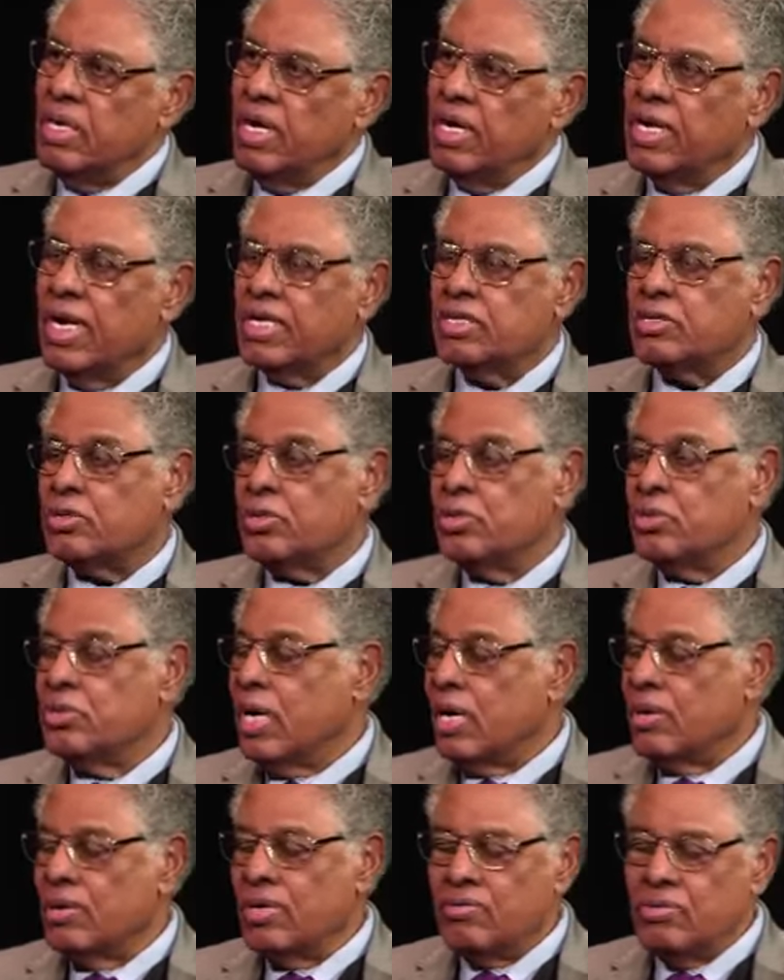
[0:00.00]
And that's true
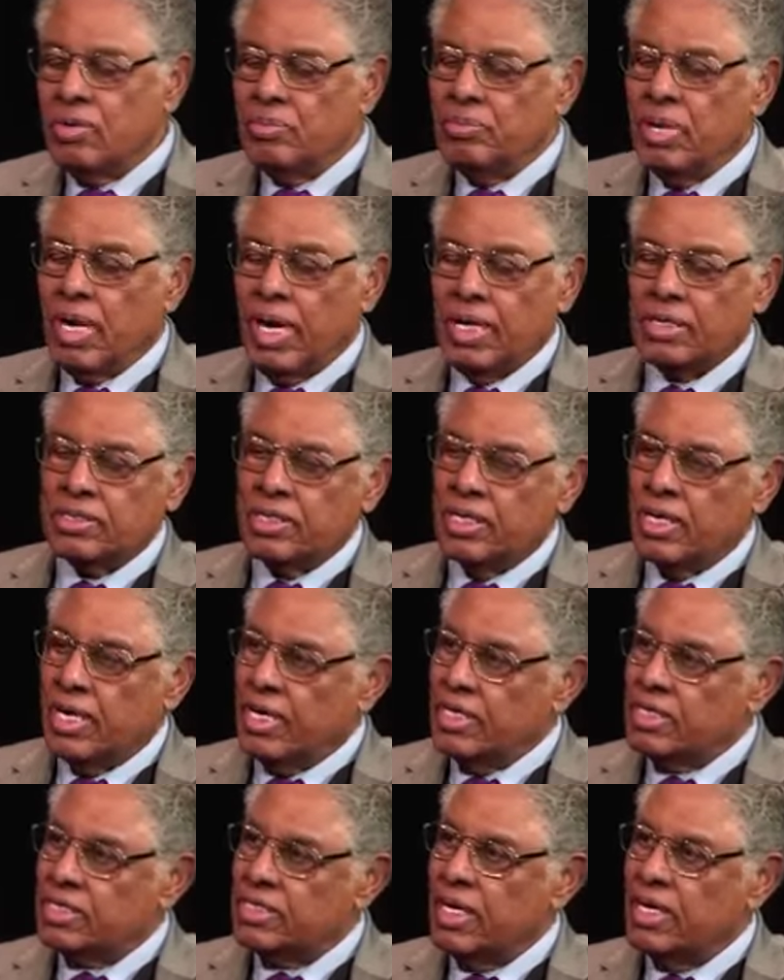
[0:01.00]
not only with blacks in the
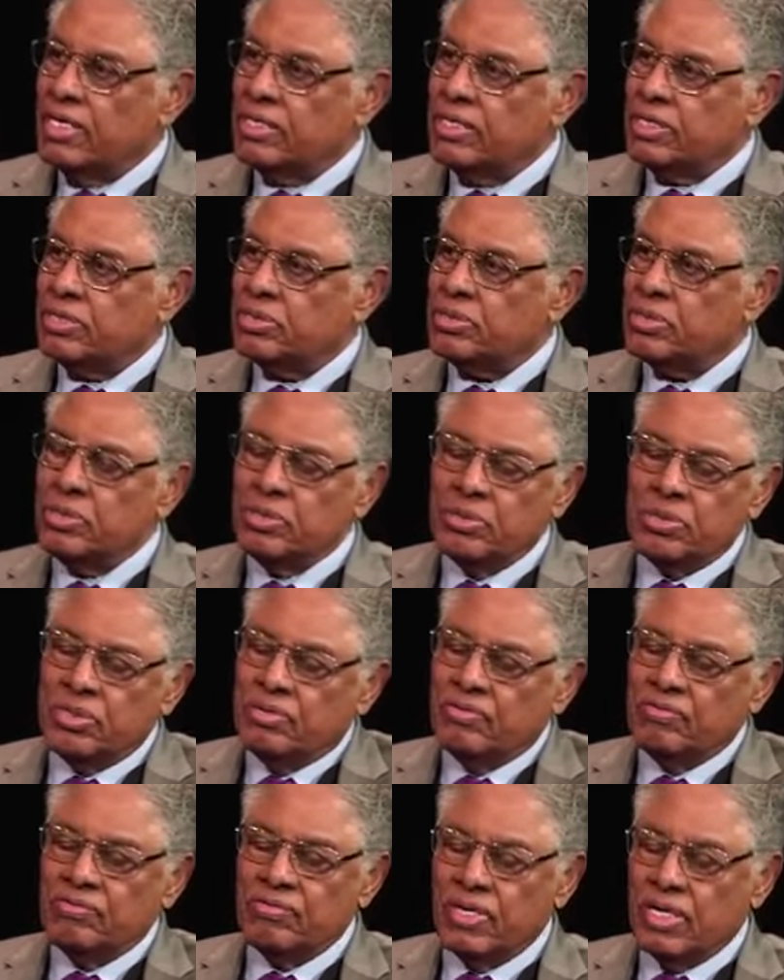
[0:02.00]
United States, it's true
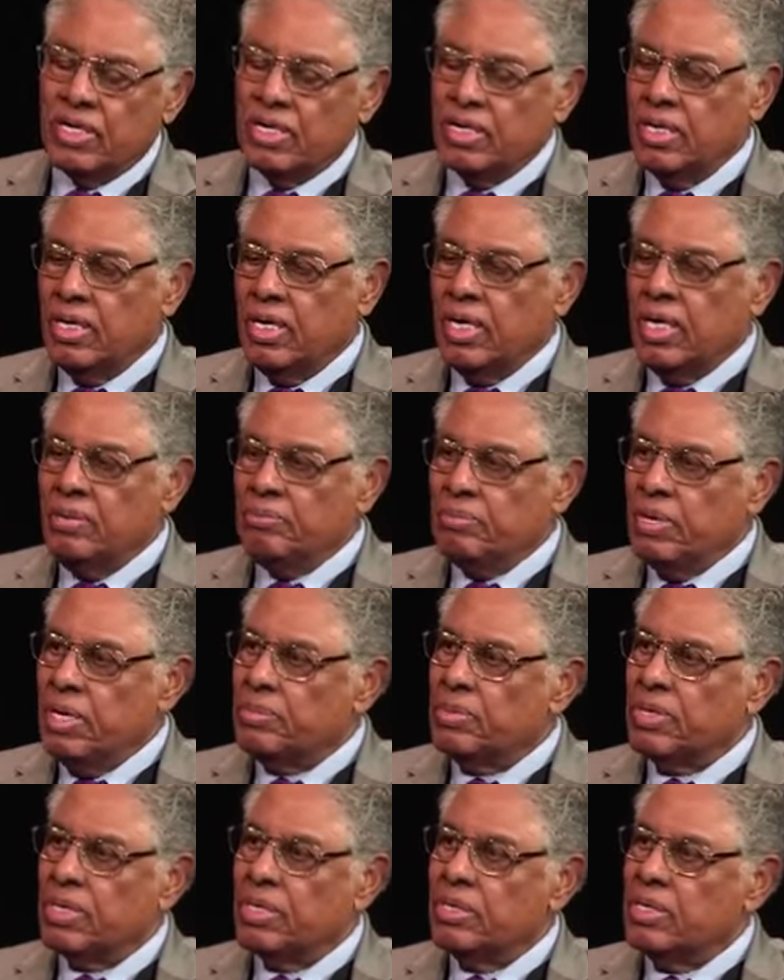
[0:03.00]
of
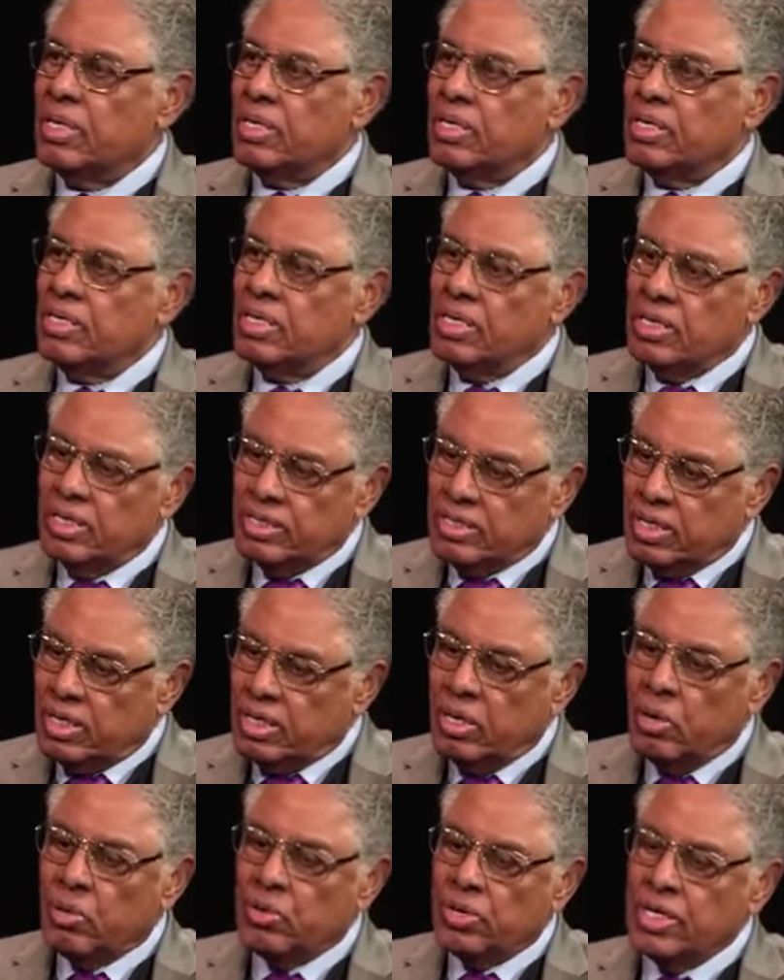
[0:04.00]
people in the
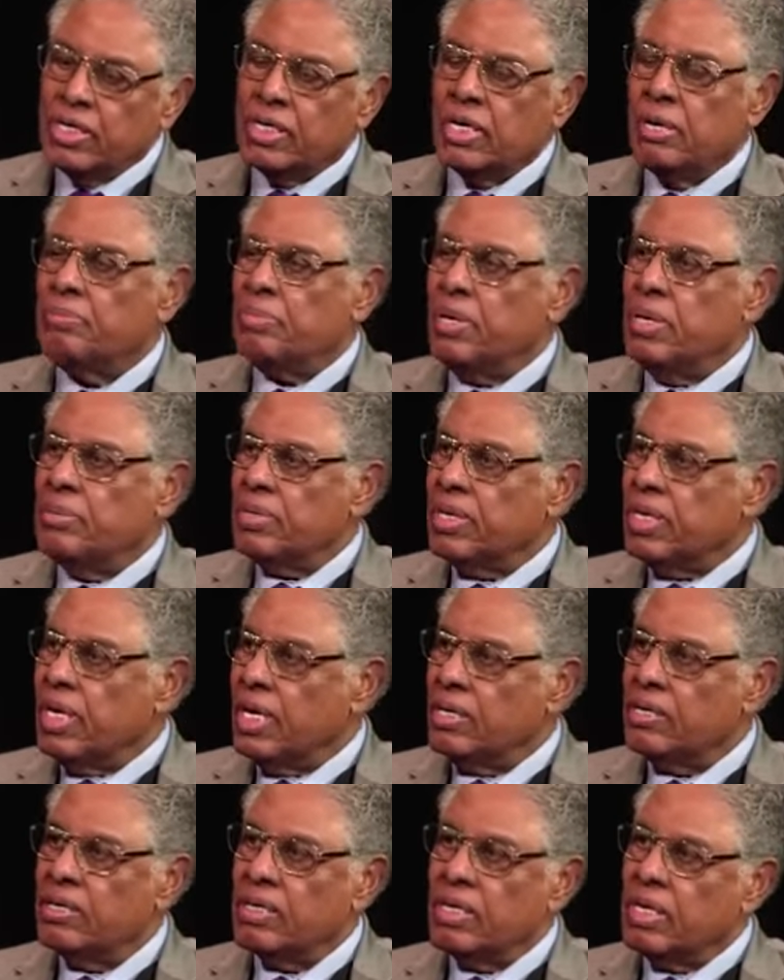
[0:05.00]
lower income people in
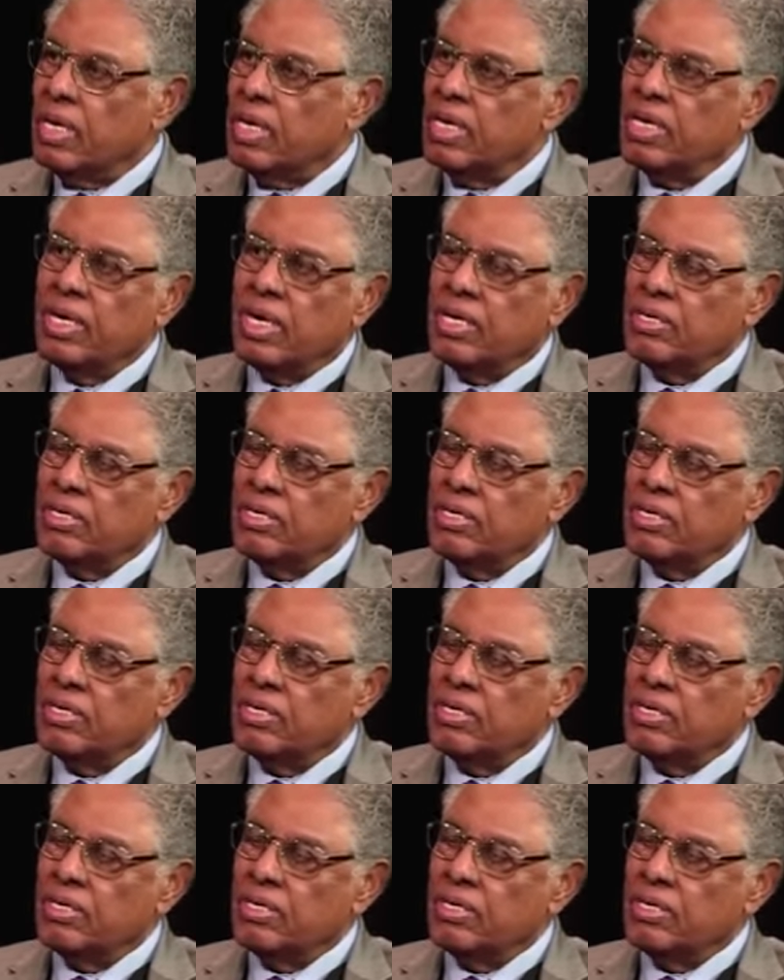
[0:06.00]
England and